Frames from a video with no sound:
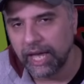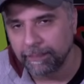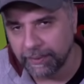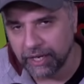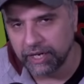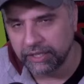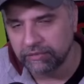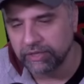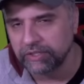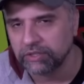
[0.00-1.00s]
and part of
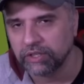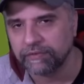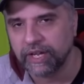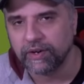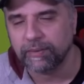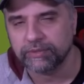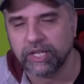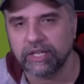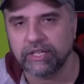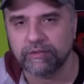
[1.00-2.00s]
the reason of their
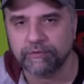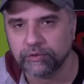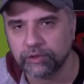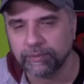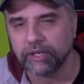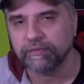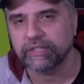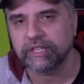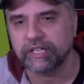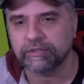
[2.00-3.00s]
upturn in form over
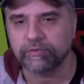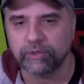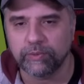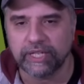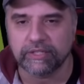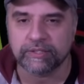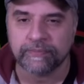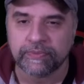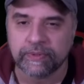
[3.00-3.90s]
the last few weeks.